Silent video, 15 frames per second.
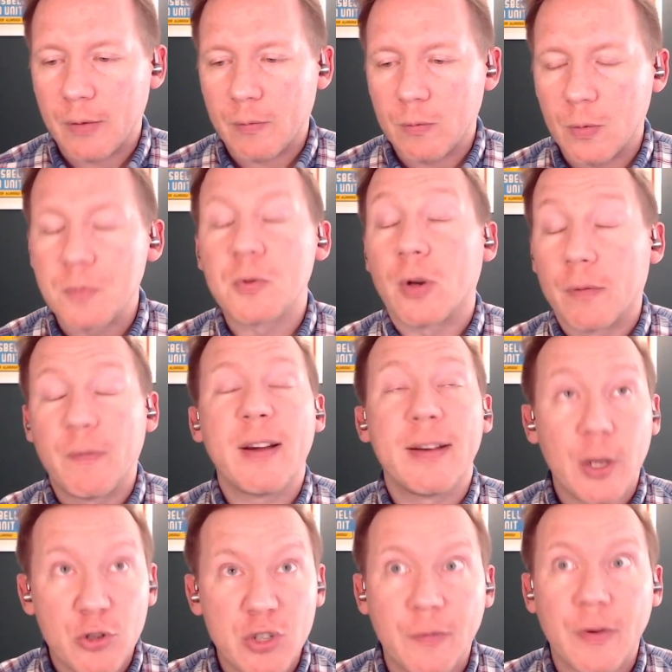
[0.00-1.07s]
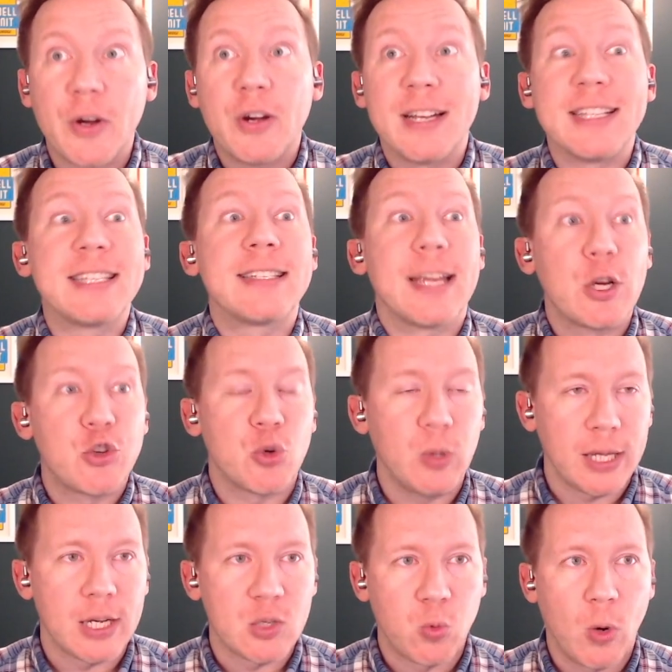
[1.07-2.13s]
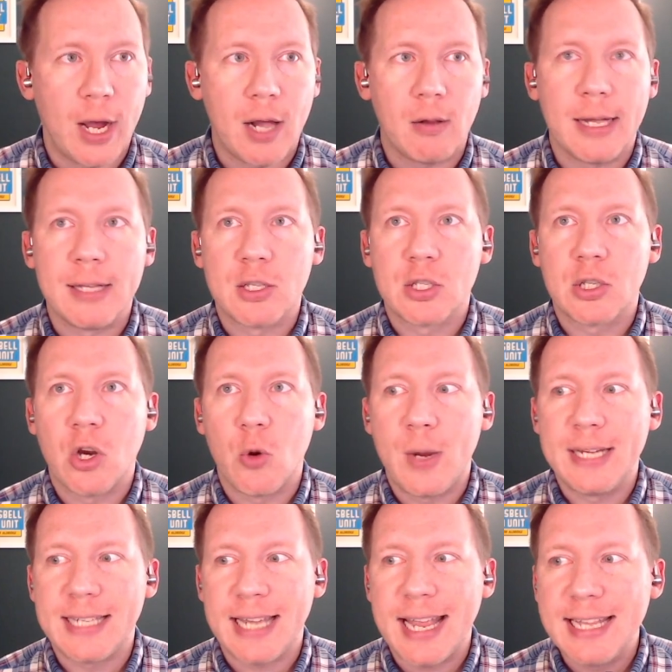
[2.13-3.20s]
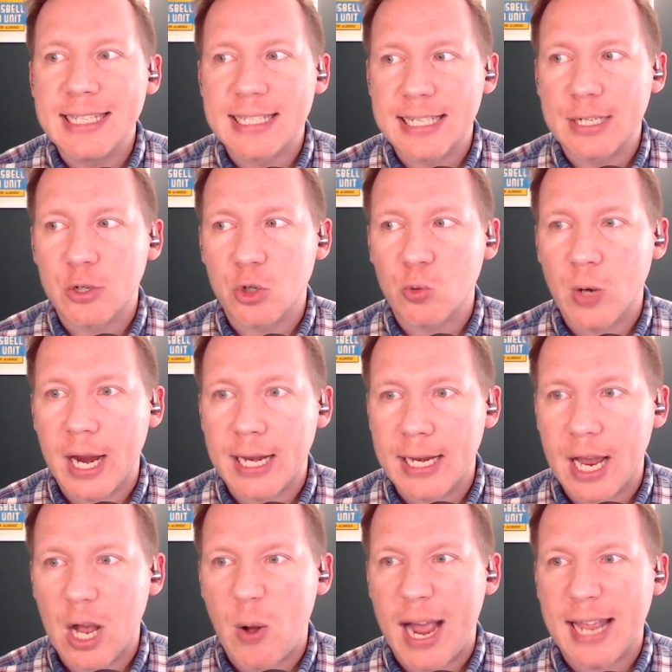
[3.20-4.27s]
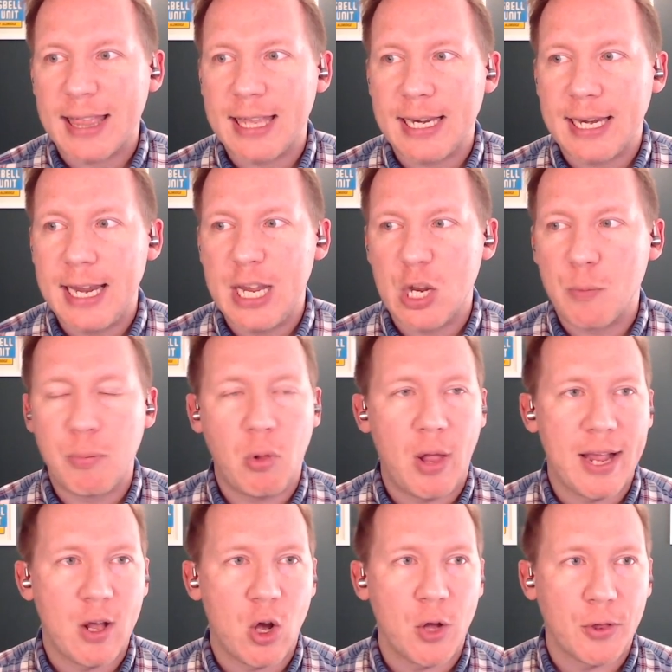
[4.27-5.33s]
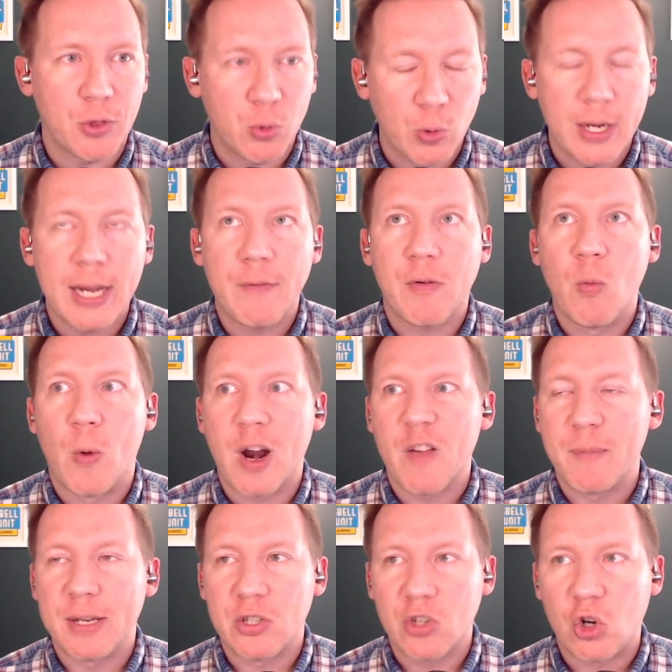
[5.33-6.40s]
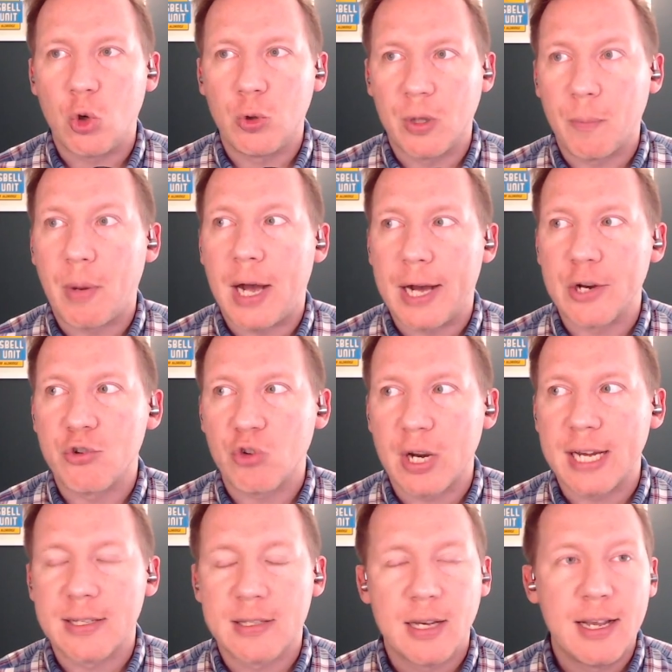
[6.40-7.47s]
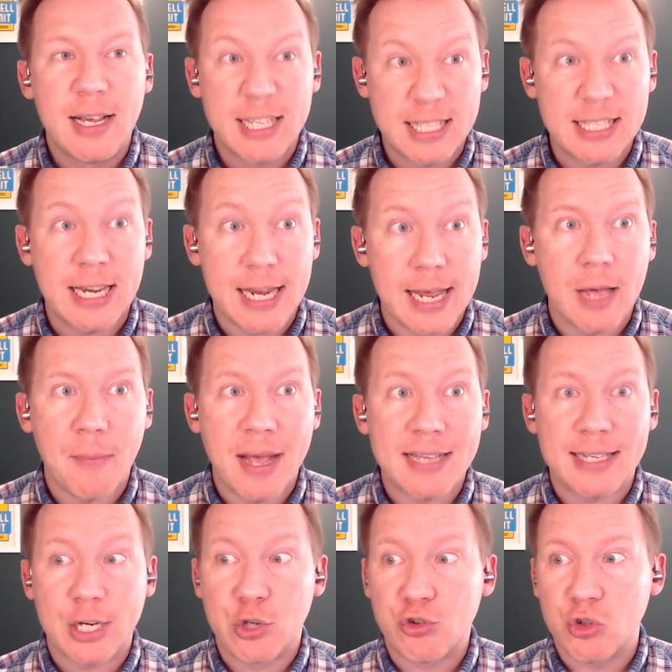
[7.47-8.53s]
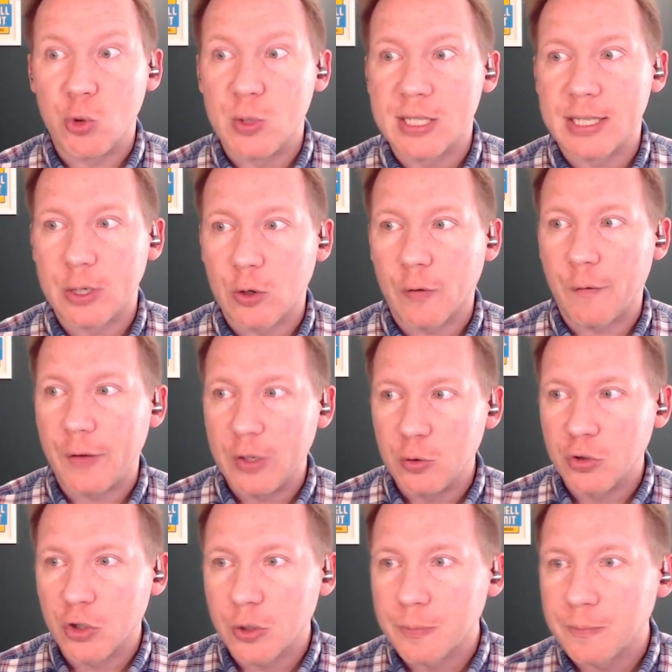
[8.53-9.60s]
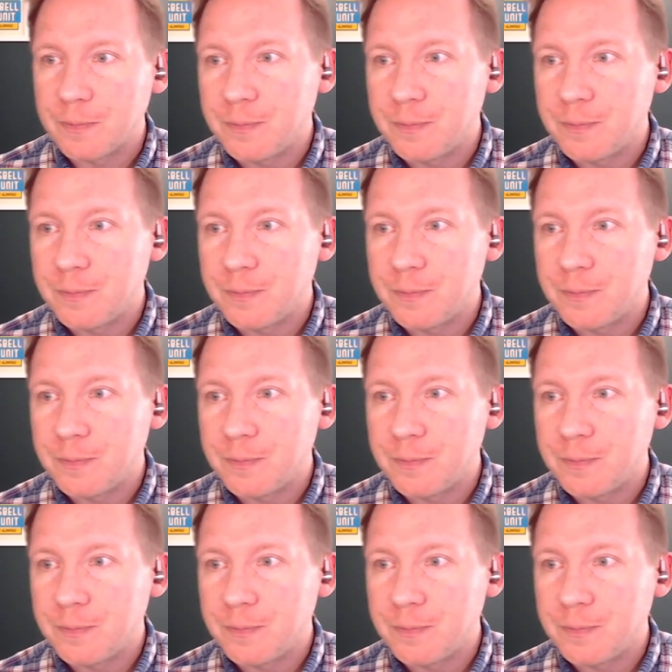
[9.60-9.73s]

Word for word: very intelligent, very good instinctually as well. And so he's in center right now. I think he could play all three. From what I've been told, the Padres see him as a true center fielder.